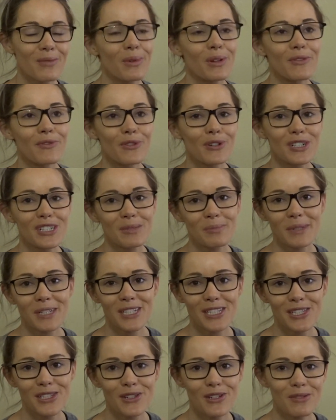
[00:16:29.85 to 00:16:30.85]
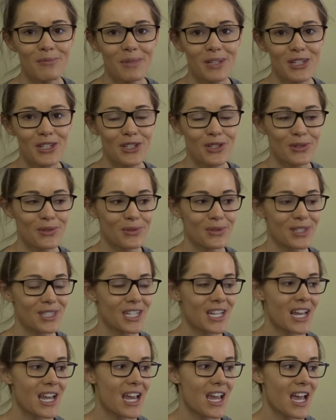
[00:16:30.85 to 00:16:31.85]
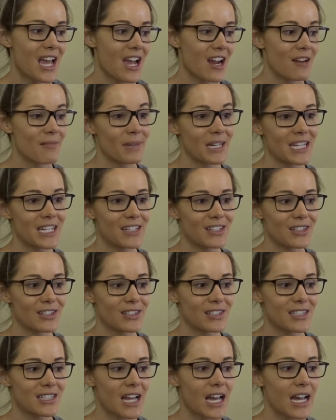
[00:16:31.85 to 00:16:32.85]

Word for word: Well, of course, my suit and my shoes are my heels.